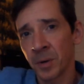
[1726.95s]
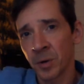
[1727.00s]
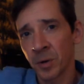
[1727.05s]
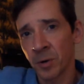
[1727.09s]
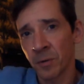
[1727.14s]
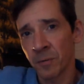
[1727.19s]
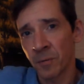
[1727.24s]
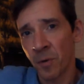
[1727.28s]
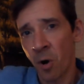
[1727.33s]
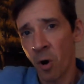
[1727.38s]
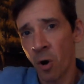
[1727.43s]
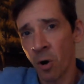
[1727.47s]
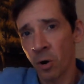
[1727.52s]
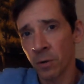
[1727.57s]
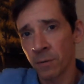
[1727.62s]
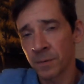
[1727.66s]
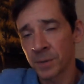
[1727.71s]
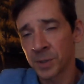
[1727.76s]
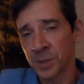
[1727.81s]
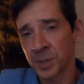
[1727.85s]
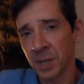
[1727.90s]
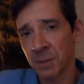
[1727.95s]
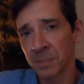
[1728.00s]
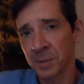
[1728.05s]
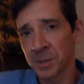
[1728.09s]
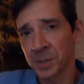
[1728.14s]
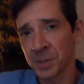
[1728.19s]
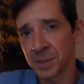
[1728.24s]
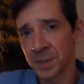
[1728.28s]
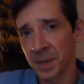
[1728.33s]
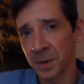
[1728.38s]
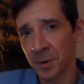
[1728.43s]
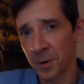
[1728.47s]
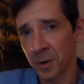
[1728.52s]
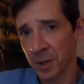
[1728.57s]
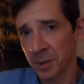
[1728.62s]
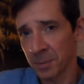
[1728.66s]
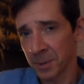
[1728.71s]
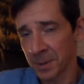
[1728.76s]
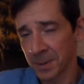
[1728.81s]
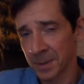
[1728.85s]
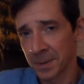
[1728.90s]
of all of the statements in that argument.